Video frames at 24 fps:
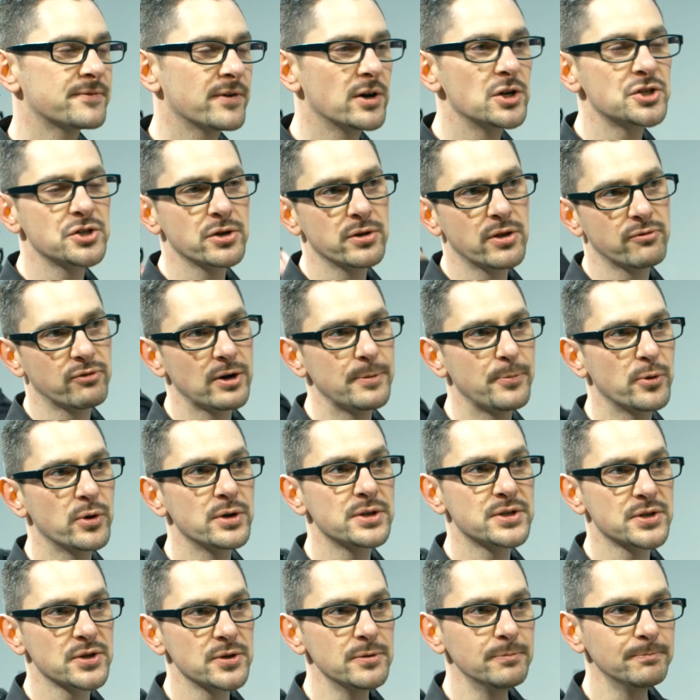version
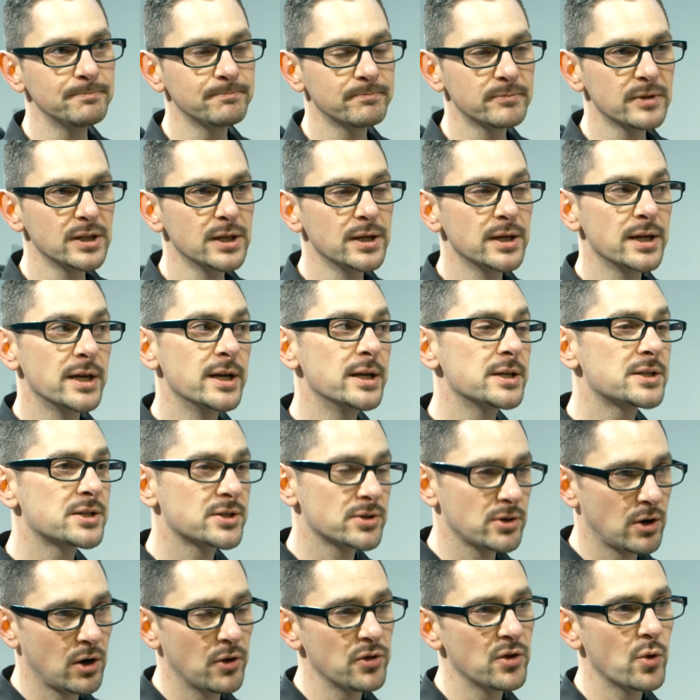3.2.
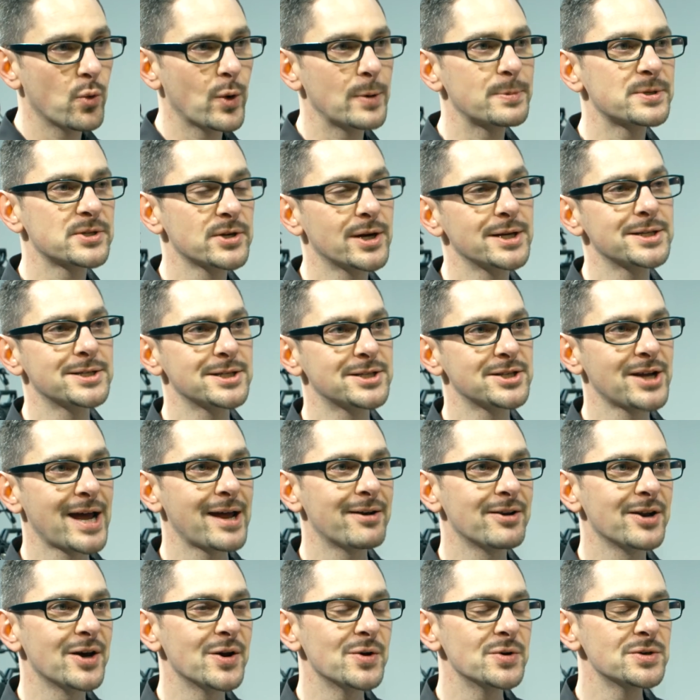It's on the website to
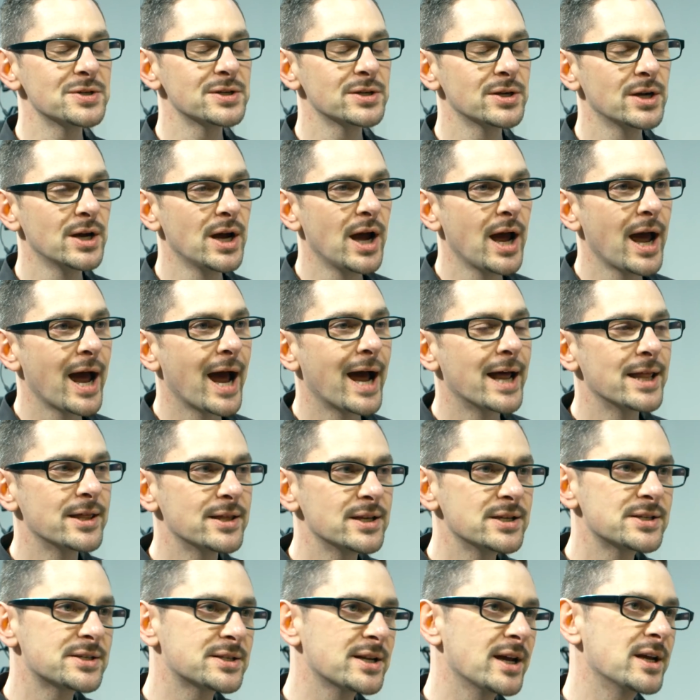download, and
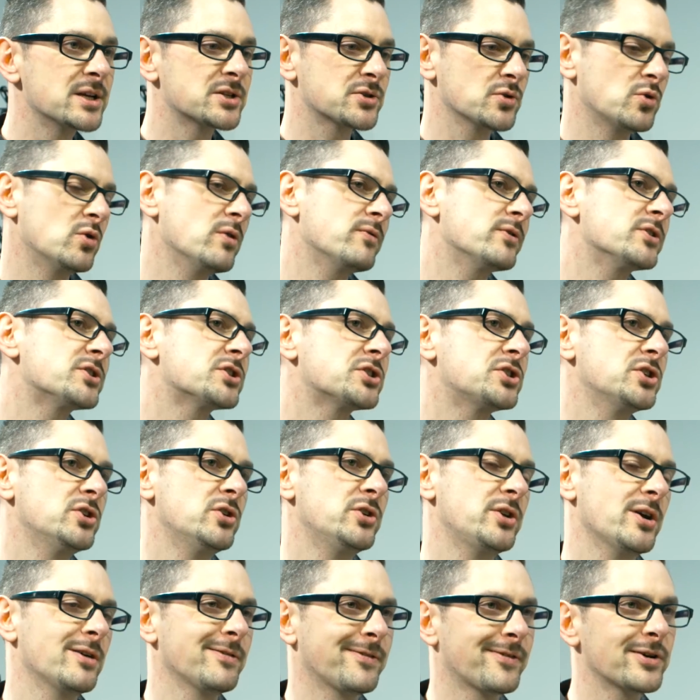this takes all of the
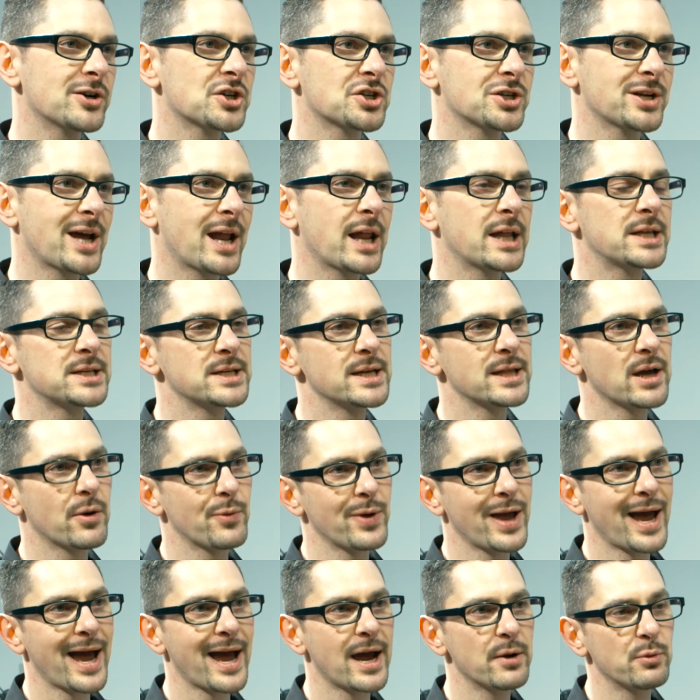studio functionality that
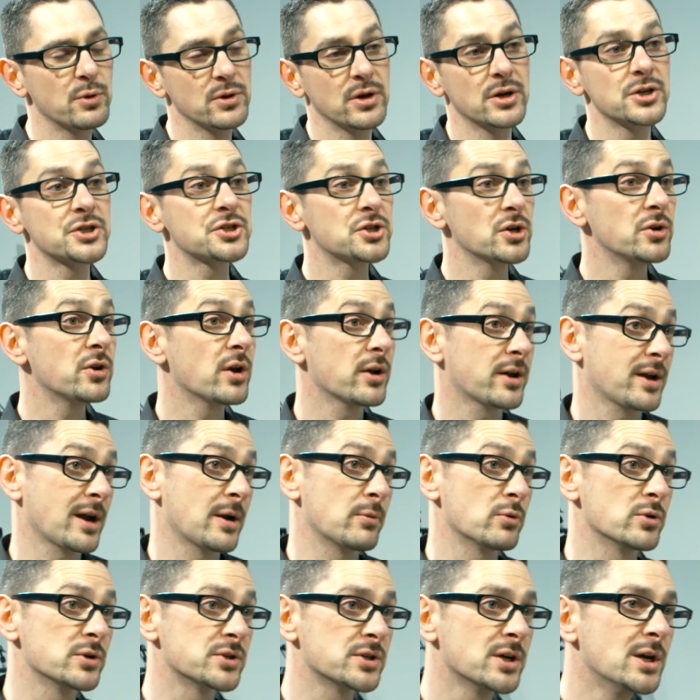we had with our studio
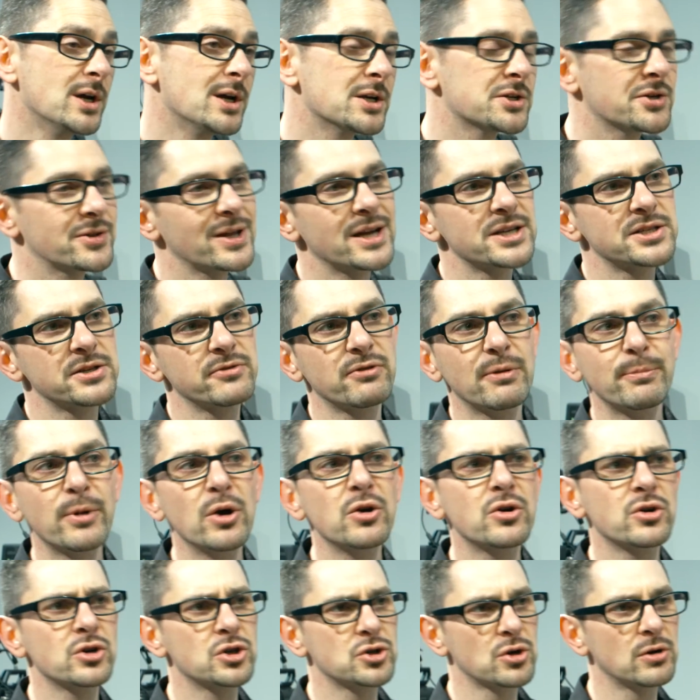cameras. So that's the
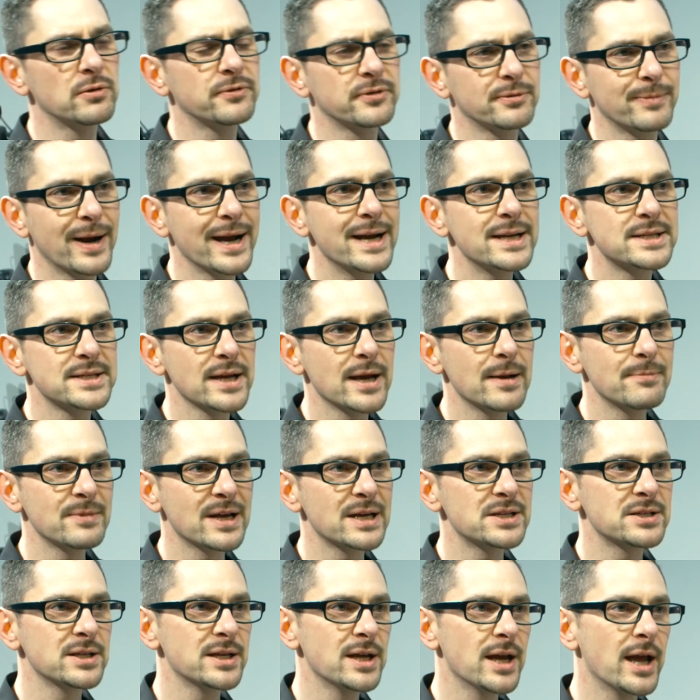remote control from ATEM,
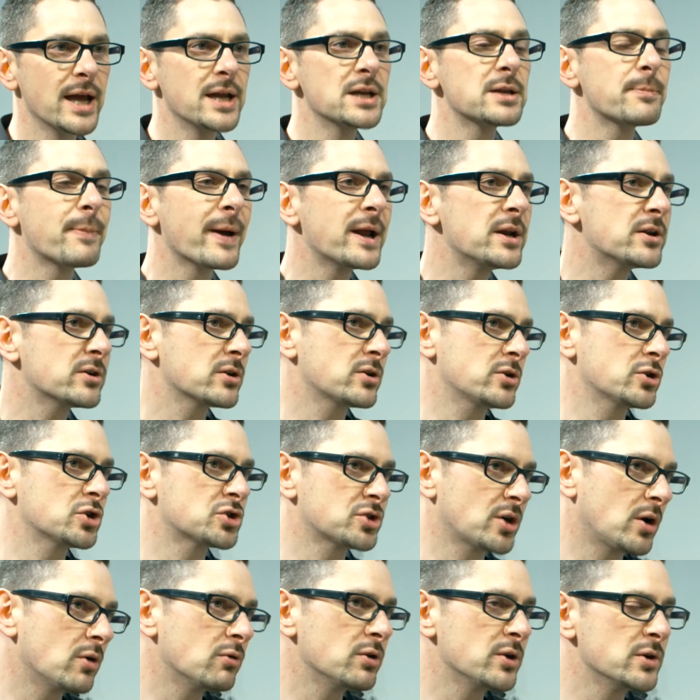that's the independent
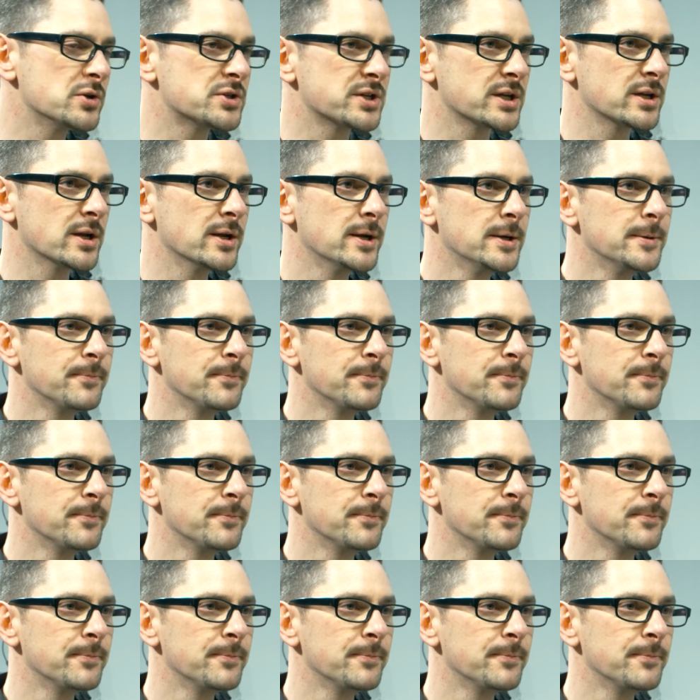control using